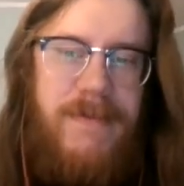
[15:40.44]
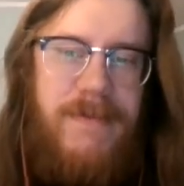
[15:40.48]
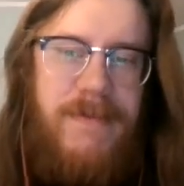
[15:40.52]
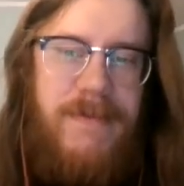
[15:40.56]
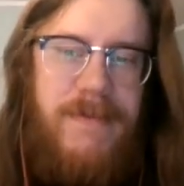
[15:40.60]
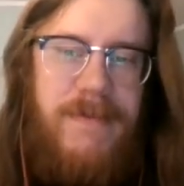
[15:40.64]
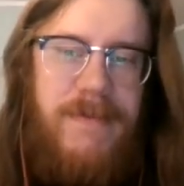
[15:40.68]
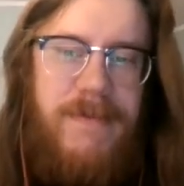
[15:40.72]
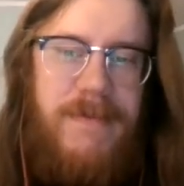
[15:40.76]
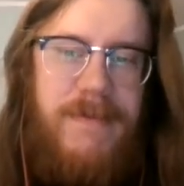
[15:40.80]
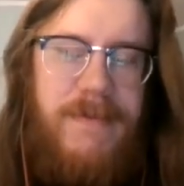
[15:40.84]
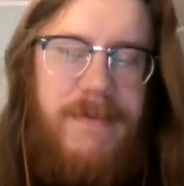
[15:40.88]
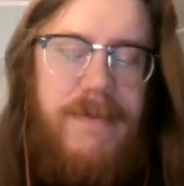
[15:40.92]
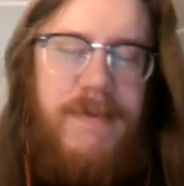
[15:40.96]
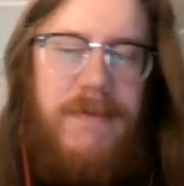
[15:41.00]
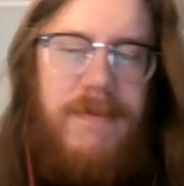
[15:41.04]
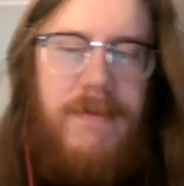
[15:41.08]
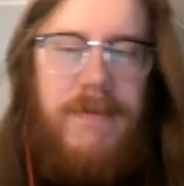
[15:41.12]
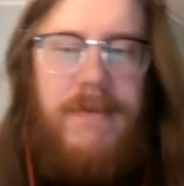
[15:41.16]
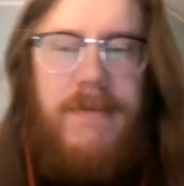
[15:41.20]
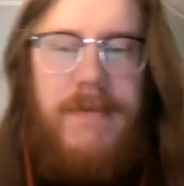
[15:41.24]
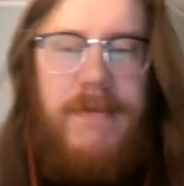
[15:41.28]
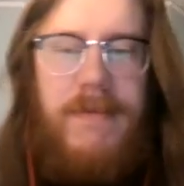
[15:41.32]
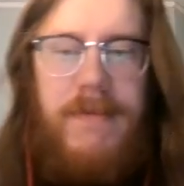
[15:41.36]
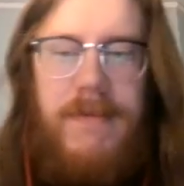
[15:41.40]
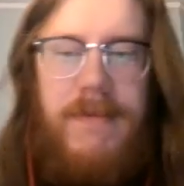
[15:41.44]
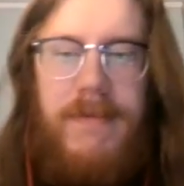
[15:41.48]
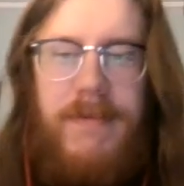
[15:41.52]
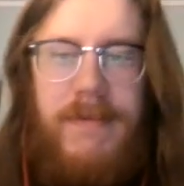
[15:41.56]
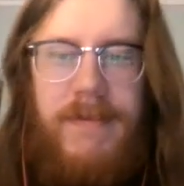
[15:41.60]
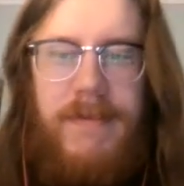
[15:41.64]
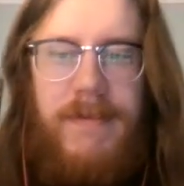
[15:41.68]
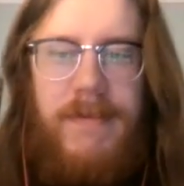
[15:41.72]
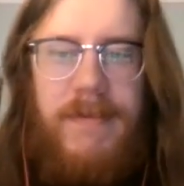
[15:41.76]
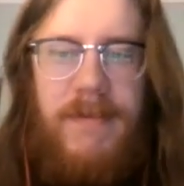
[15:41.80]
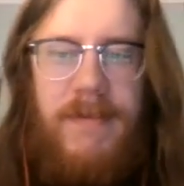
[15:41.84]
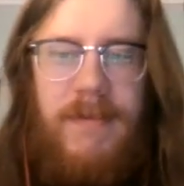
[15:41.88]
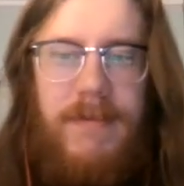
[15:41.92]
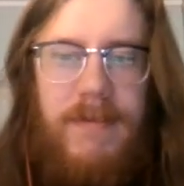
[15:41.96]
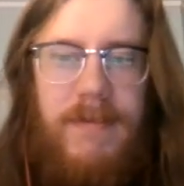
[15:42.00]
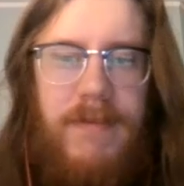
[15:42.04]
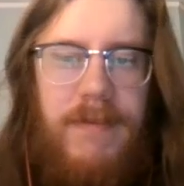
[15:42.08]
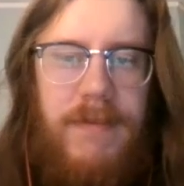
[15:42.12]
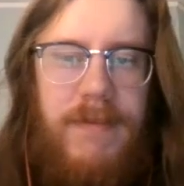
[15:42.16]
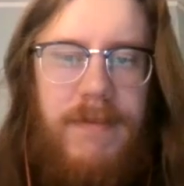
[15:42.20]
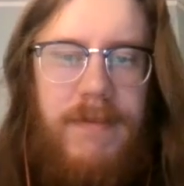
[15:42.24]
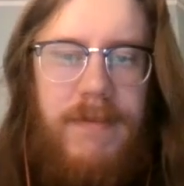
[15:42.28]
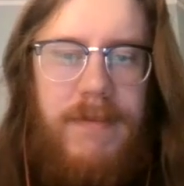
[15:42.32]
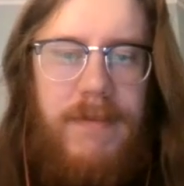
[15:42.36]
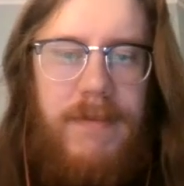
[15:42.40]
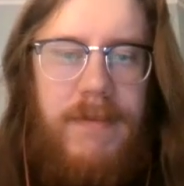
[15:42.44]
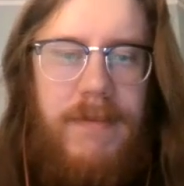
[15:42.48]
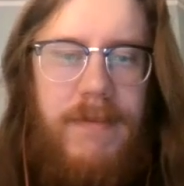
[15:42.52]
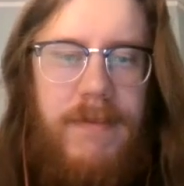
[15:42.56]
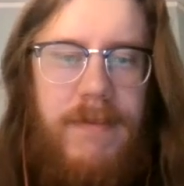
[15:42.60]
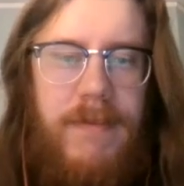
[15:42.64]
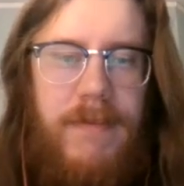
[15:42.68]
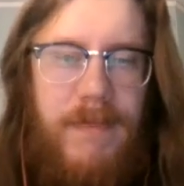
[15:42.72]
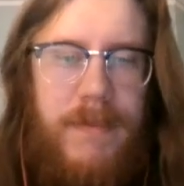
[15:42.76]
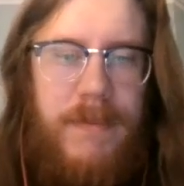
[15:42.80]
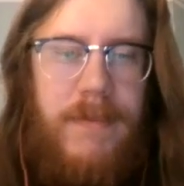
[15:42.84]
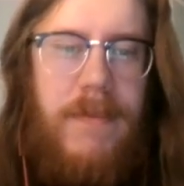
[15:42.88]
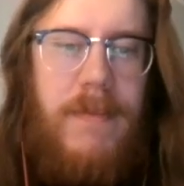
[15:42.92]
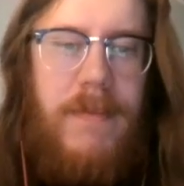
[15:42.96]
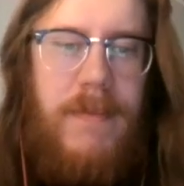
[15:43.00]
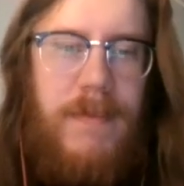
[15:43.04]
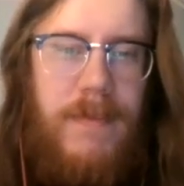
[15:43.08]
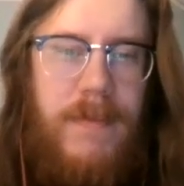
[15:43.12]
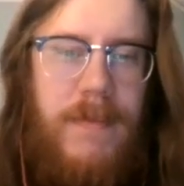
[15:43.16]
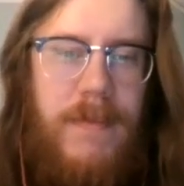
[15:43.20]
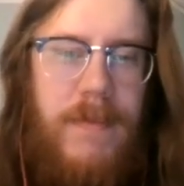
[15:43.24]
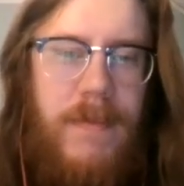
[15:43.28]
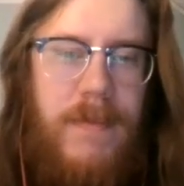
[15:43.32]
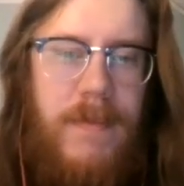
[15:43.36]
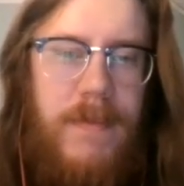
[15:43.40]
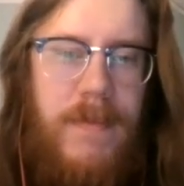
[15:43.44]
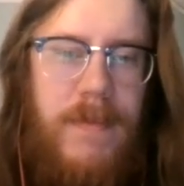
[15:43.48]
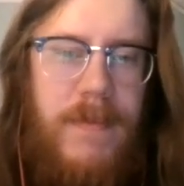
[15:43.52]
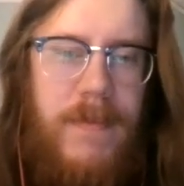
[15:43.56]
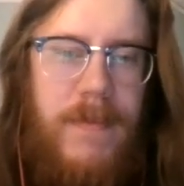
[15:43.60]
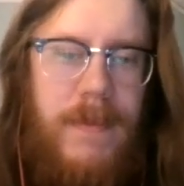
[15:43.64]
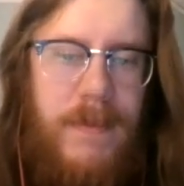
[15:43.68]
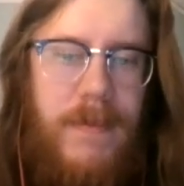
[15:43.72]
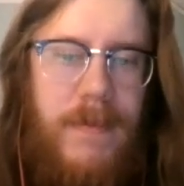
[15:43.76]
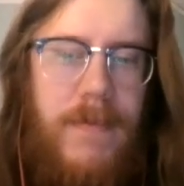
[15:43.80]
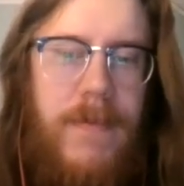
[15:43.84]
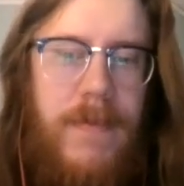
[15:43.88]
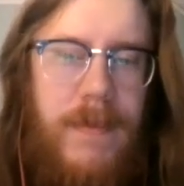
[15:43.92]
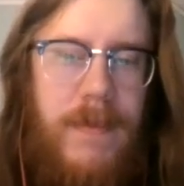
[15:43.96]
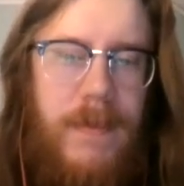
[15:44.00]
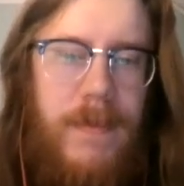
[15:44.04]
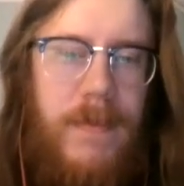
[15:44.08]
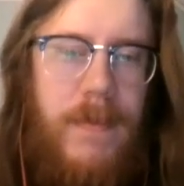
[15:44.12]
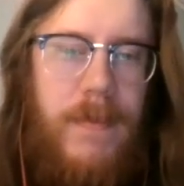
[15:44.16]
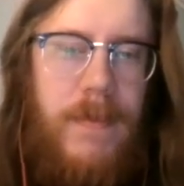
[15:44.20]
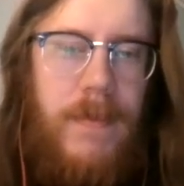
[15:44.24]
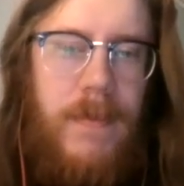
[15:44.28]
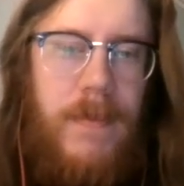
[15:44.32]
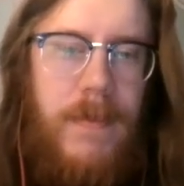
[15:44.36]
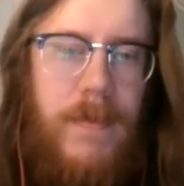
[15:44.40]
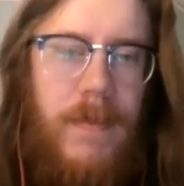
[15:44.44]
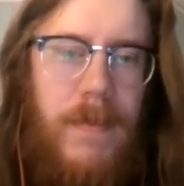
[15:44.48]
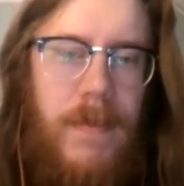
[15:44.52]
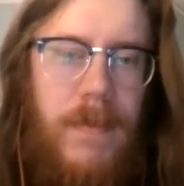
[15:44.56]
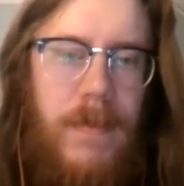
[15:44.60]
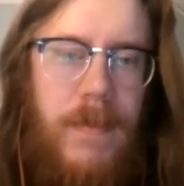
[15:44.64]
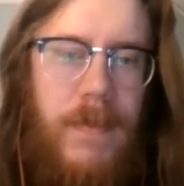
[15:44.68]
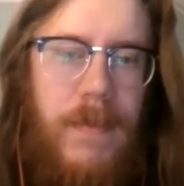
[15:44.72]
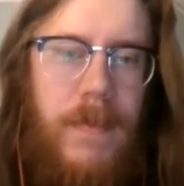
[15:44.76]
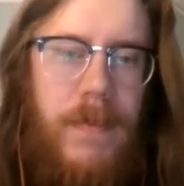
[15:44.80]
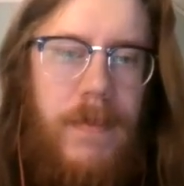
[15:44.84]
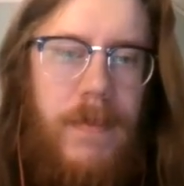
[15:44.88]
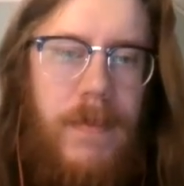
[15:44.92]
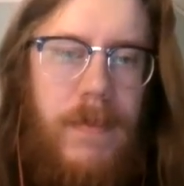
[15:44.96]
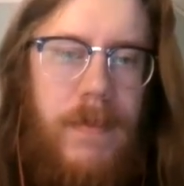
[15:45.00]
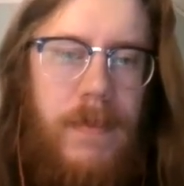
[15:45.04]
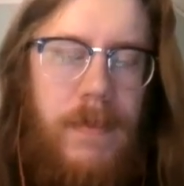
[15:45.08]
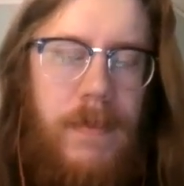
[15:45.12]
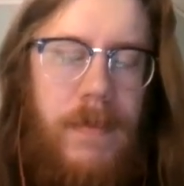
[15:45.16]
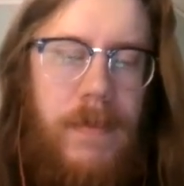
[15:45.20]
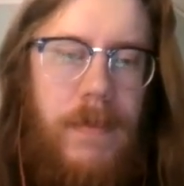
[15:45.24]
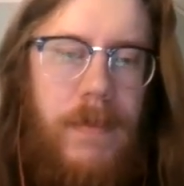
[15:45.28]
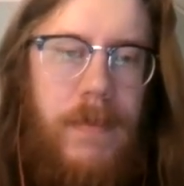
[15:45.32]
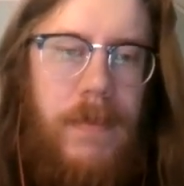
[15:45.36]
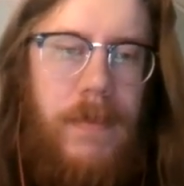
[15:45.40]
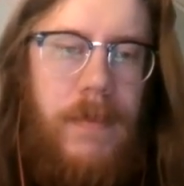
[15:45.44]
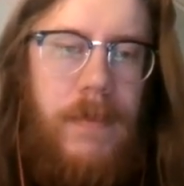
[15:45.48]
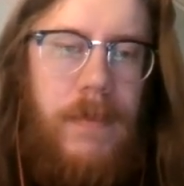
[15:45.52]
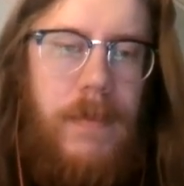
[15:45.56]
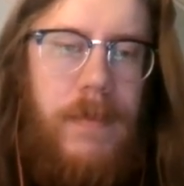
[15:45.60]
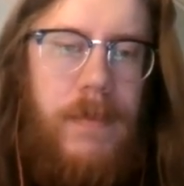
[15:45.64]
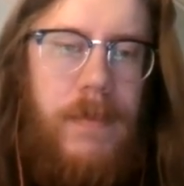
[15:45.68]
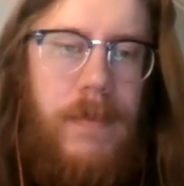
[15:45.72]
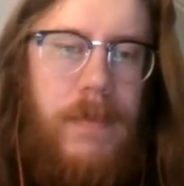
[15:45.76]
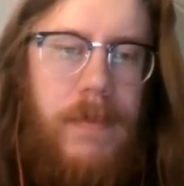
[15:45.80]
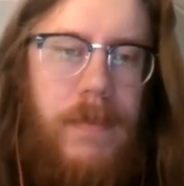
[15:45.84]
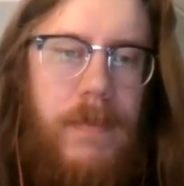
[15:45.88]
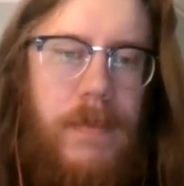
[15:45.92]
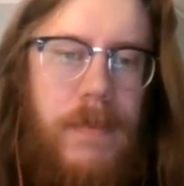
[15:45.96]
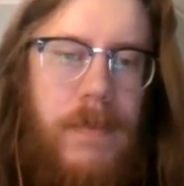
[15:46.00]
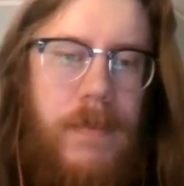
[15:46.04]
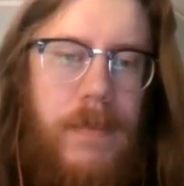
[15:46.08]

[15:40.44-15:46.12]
This person isn't speaking.